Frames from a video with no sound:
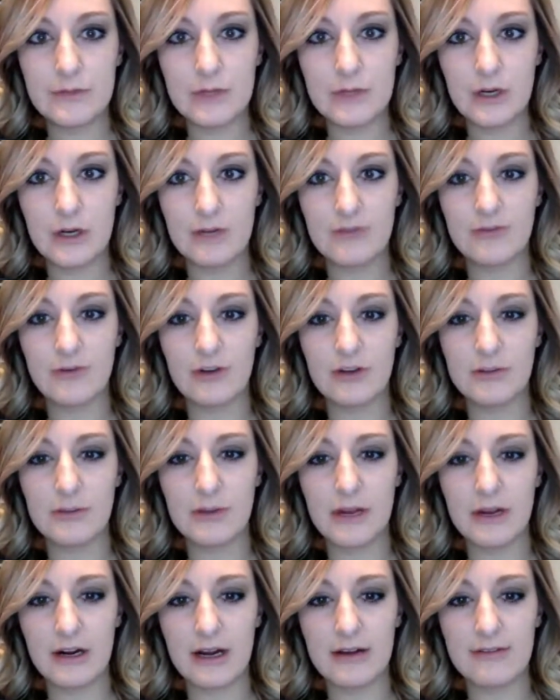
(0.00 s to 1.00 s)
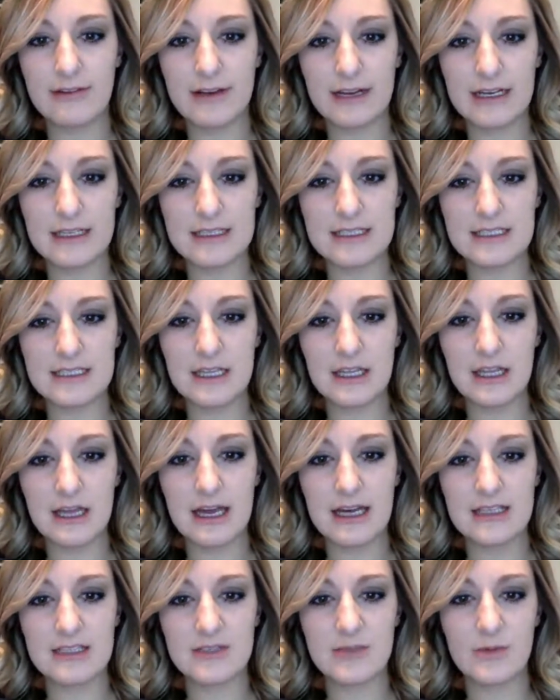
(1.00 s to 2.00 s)
Or fourth paragraph, I guess. It's the
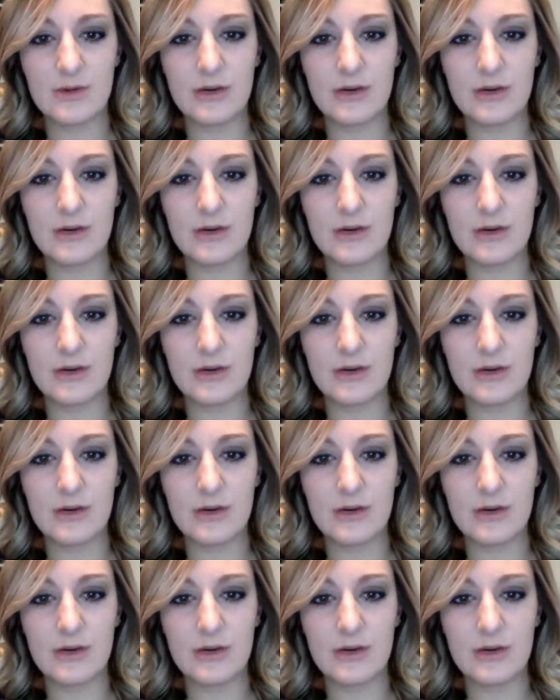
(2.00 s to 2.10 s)
last